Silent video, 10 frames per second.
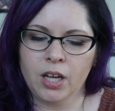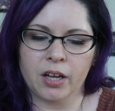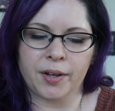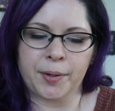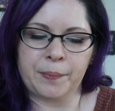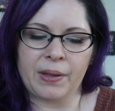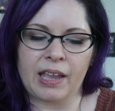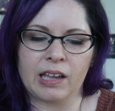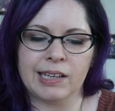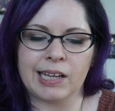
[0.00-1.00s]

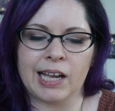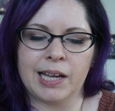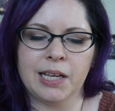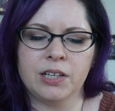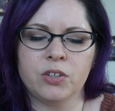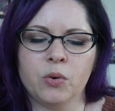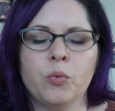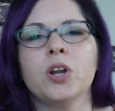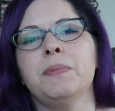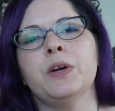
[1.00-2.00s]
And I don't
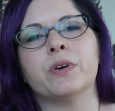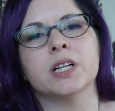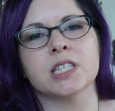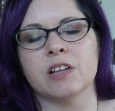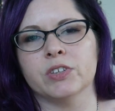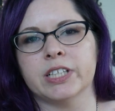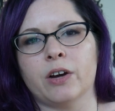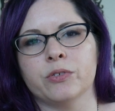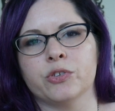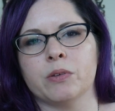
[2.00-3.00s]
want to be where it's leveled
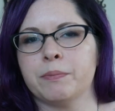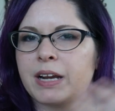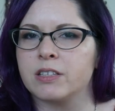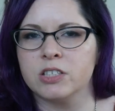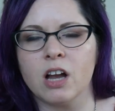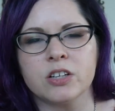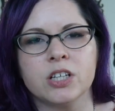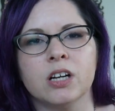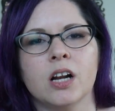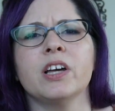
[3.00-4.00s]
out. So I went back to the doctor.